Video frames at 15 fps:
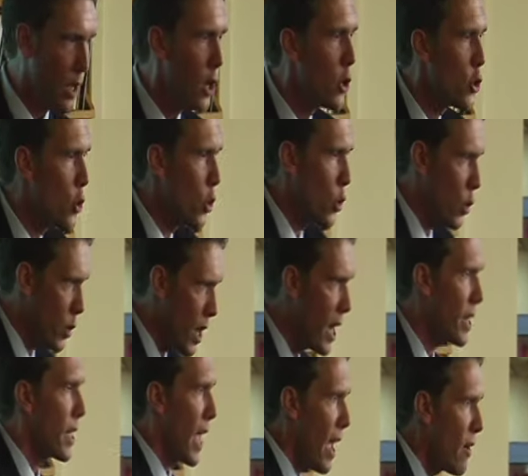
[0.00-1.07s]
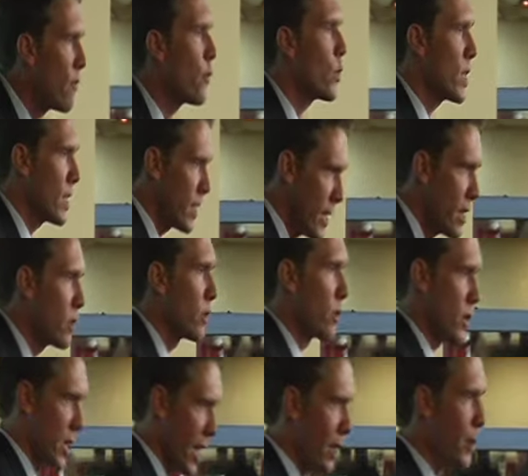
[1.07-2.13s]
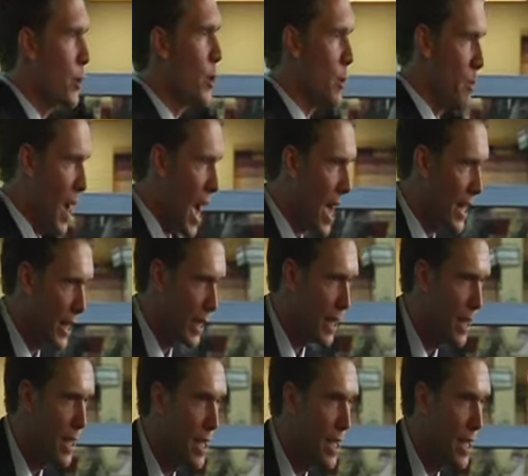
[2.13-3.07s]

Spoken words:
to create every single cell in your body,